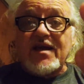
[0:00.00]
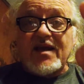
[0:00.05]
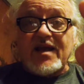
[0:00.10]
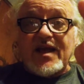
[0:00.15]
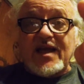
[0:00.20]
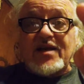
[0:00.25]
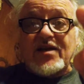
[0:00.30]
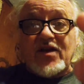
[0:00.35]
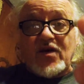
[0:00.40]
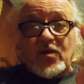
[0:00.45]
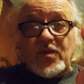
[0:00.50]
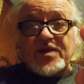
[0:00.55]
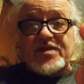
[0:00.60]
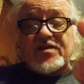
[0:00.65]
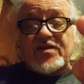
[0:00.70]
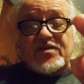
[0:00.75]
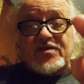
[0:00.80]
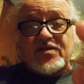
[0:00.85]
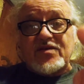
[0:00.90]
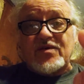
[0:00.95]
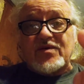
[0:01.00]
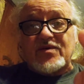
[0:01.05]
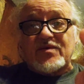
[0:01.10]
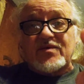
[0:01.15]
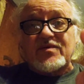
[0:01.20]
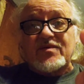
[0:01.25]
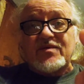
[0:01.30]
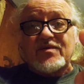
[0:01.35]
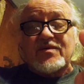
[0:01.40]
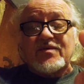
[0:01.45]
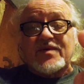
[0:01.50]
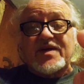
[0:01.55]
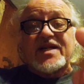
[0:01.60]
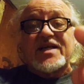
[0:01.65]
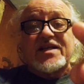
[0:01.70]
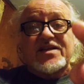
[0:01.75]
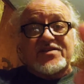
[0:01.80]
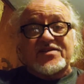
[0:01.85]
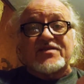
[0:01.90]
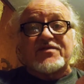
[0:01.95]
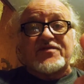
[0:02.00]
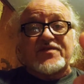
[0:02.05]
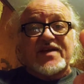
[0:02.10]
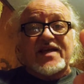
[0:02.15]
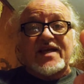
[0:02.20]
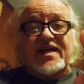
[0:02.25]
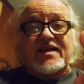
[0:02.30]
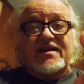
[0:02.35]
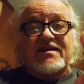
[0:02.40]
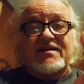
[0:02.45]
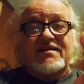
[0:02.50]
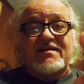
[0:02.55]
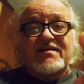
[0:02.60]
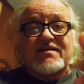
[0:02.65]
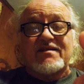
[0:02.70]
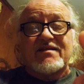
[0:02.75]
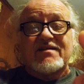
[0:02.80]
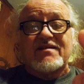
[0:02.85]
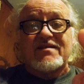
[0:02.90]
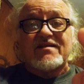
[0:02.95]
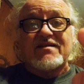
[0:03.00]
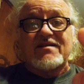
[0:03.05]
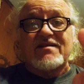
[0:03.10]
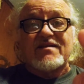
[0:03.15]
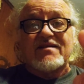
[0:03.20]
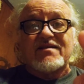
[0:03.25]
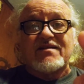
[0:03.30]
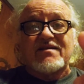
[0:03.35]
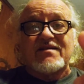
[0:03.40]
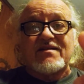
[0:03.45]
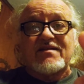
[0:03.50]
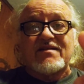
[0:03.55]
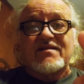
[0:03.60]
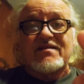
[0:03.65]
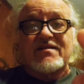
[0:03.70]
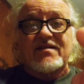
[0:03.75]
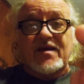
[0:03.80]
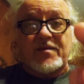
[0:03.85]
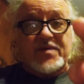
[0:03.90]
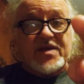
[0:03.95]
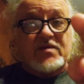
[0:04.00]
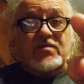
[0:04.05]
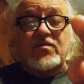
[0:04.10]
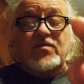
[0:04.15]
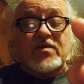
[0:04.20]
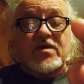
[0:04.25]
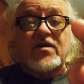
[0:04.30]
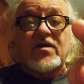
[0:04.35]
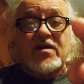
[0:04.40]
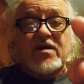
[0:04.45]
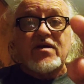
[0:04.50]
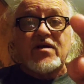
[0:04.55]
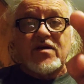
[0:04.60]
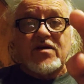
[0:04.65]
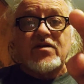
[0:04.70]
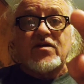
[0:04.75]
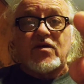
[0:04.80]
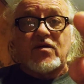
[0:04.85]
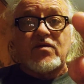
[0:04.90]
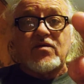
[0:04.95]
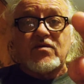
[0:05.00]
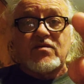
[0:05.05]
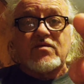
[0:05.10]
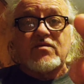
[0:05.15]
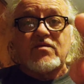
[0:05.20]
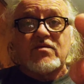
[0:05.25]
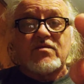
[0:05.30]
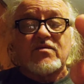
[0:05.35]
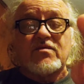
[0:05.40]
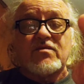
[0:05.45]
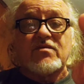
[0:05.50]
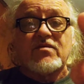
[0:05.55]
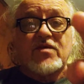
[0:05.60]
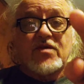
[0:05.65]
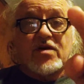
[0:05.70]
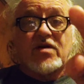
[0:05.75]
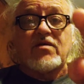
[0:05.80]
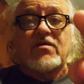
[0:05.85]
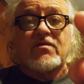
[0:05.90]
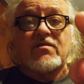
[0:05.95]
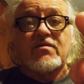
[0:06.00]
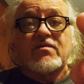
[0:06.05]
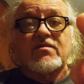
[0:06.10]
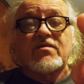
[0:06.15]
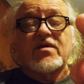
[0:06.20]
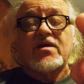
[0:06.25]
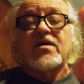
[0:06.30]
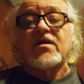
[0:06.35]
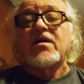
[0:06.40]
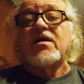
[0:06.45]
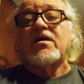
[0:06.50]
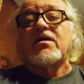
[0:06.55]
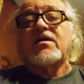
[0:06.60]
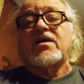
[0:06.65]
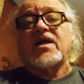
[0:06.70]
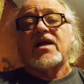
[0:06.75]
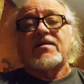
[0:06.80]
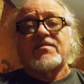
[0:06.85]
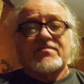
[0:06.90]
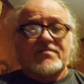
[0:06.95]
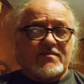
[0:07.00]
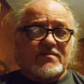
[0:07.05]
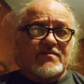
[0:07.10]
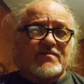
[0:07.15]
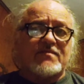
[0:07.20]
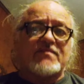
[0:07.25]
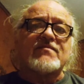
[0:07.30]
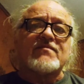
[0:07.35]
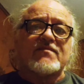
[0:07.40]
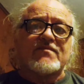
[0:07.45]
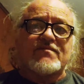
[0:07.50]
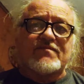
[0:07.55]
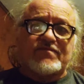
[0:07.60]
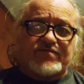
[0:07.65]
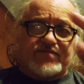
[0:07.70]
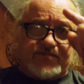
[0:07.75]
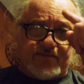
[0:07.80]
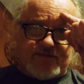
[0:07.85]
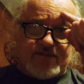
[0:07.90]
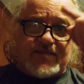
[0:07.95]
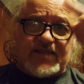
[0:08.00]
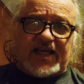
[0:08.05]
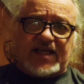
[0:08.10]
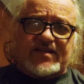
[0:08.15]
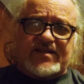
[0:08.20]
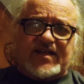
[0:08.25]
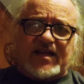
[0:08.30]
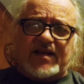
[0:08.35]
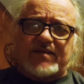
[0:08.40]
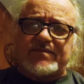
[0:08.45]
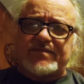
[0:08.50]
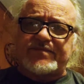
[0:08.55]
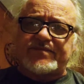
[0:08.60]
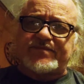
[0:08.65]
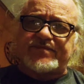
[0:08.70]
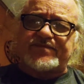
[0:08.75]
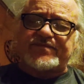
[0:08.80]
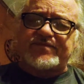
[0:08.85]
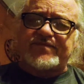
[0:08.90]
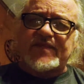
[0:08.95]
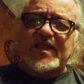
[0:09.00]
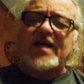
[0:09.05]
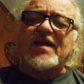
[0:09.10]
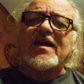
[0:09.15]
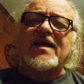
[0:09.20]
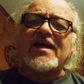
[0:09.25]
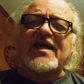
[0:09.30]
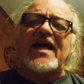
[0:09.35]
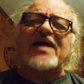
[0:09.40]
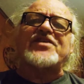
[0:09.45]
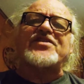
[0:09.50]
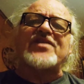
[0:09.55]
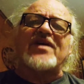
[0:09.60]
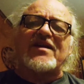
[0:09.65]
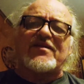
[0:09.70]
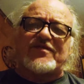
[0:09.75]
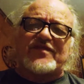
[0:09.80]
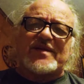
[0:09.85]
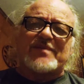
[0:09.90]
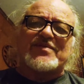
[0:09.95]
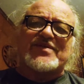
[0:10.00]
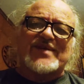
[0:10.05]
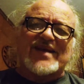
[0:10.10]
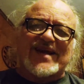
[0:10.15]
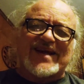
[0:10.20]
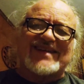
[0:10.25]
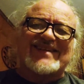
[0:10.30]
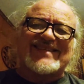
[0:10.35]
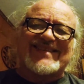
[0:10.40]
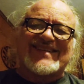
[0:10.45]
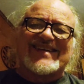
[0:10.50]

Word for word: And know what to do when it hits the fan. I mean, you know. Okay, next time. Catch you on the flip side.